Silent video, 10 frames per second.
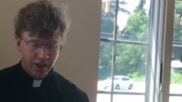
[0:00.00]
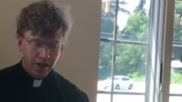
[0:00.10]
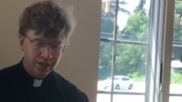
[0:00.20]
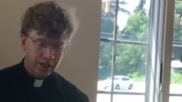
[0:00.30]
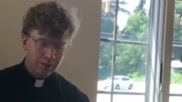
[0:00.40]

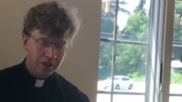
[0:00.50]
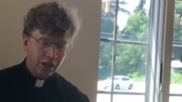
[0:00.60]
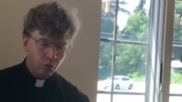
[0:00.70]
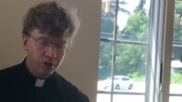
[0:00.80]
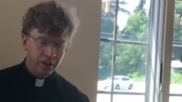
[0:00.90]
And I am
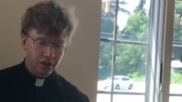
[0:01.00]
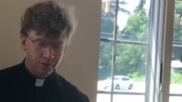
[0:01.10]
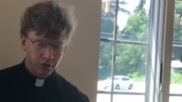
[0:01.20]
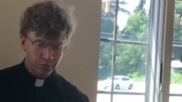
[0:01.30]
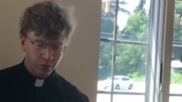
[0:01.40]
equally
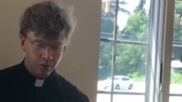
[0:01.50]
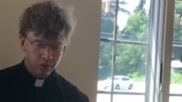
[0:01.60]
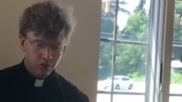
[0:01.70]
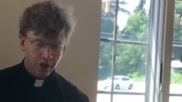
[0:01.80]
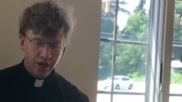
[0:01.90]

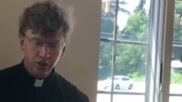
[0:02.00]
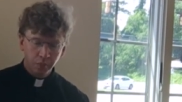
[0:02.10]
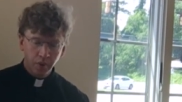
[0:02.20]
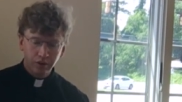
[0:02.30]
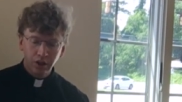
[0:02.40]
comfortable trying to
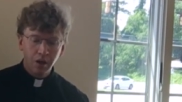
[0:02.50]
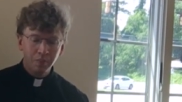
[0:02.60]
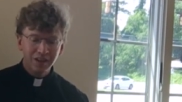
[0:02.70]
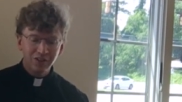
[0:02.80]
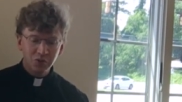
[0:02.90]

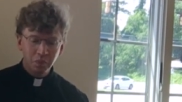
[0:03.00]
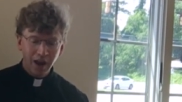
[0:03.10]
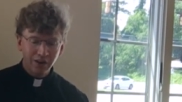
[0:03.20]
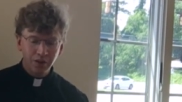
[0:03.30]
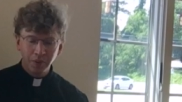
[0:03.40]
plumb its
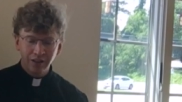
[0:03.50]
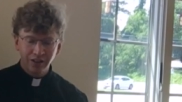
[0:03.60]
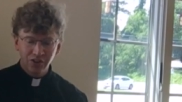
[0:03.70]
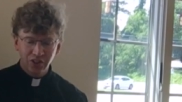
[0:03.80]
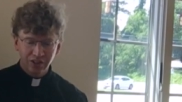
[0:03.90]

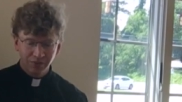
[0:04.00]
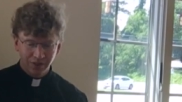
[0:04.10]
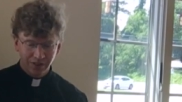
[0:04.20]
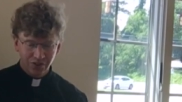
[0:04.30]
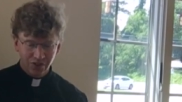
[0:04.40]
parabolic
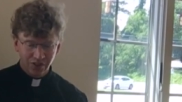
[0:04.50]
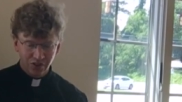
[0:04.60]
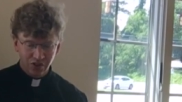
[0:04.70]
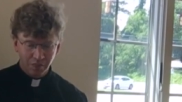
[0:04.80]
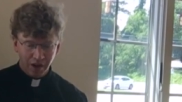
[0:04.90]

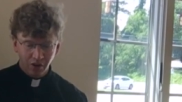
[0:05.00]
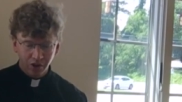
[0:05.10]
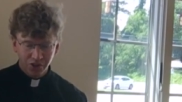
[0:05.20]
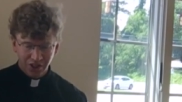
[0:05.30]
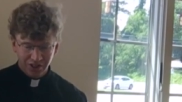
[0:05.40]
significances to my
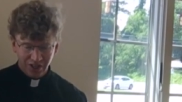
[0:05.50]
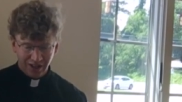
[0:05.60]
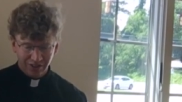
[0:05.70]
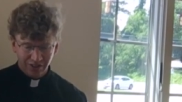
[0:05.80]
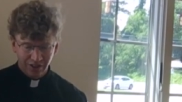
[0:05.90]
heart's
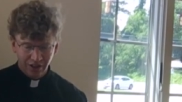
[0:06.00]
content.